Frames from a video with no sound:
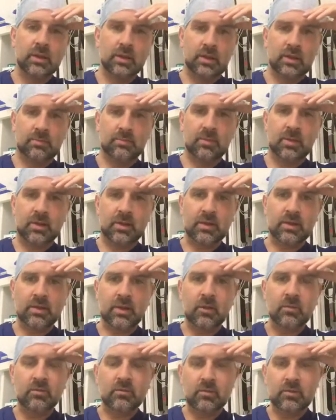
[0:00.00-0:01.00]
but I
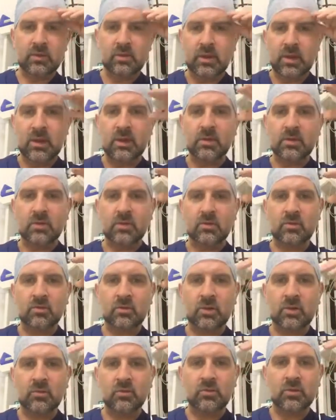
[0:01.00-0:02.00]
don't need to
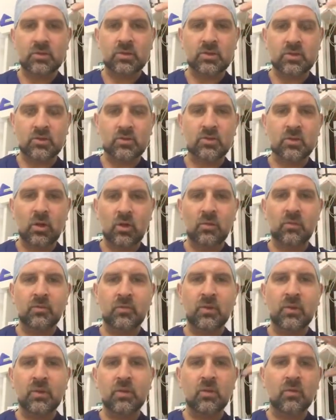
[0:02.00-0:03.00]
in order to
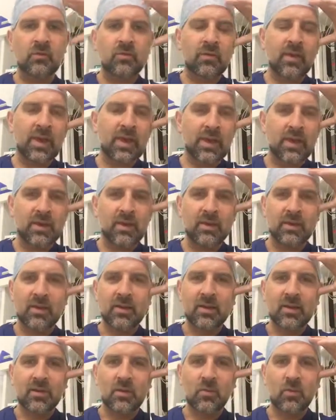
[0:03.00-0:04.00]
hopefully convey
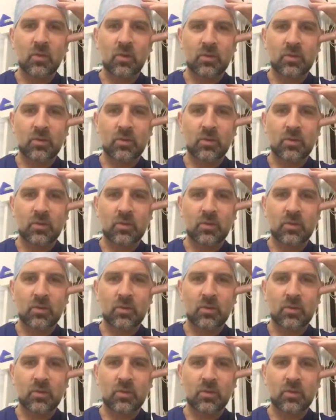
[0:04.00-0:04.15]
what